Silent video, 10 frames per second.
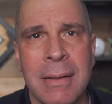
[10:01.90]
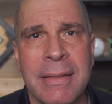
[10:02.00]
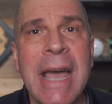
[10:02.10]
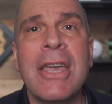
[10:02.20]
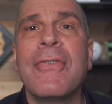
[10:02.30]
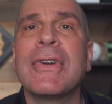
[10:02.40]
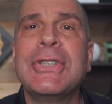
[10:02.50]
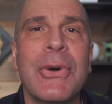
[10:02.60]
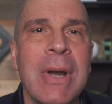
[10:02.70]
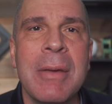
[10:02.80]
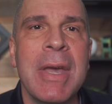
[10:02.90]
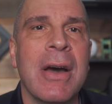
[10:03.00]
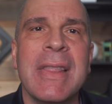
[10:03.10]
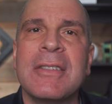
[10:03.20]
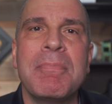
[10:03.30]
Thank you for joining me
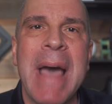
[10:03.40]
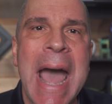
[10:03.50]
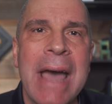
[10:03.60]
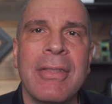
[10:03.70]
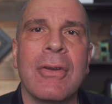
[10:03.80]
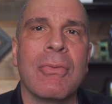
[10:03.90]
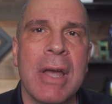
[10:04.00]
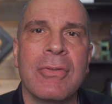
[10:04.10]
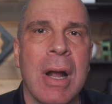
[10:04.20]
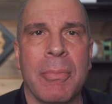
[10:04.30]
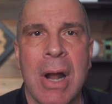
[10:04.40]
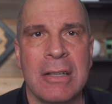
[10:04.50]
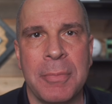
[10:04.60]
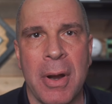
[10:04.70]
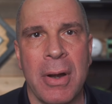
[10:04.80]
on this path to restaurant
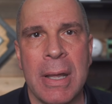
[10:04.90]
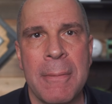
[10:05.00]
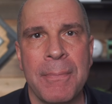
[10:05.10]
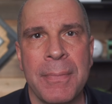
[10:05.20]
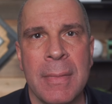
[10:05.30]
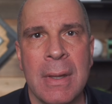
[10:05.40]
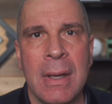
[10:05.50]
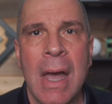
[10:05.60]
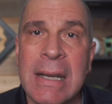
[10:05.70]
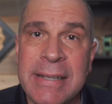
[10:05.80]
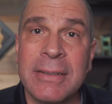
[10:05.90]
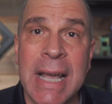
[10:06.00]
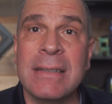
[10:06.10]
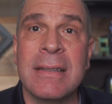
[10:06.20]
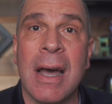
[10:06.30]
prosperity. Until
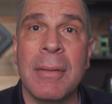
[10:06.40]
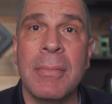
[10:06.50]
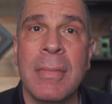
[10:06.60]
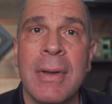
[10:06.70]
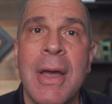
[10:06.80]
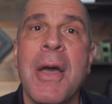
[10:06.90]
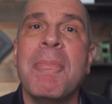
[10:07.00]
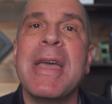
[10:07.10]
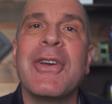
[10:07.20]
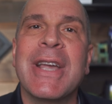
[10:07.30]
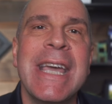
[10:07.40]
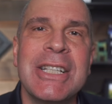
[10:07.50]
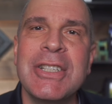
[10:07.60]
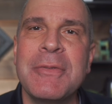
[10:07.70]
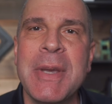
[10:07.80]
next time, may your
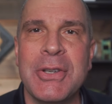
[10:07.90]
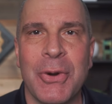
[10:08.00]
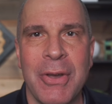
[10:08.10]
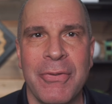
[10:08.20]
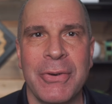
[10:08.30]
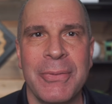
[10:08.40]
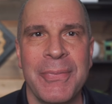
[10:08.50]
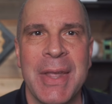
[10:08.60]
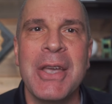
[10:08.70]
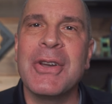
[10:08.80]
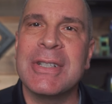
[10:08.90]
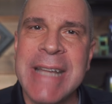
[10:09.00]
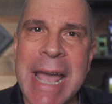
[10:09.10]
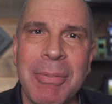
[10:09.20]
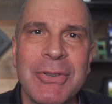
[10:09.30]
kitchens be joyful, your
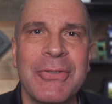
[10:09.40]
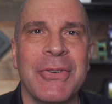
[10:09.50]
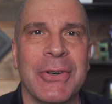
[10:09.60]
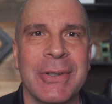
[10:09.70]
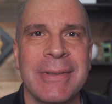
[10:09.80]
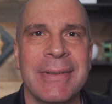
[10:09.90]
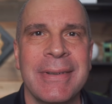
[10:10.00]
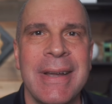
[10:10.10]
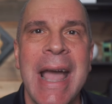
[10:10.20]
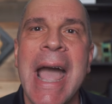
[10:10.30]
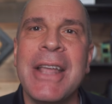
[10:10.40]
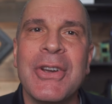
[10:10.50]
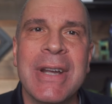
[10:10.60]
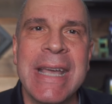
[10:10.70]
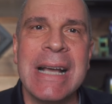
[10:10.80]
tables full, and
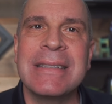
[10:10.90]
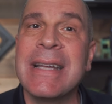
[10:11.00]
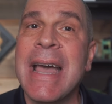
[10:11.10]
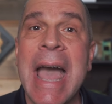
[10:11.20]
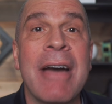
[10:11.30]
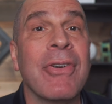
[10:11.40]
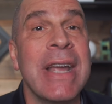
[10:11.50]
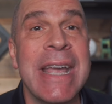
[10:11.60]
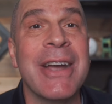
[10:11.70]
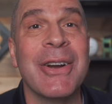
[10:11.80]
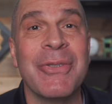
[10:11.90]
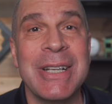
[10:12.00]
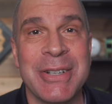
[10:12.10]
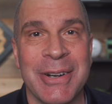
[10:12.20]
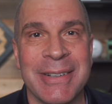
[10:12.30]
your guests ever eager to
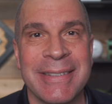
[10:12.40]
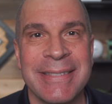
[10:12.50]
return.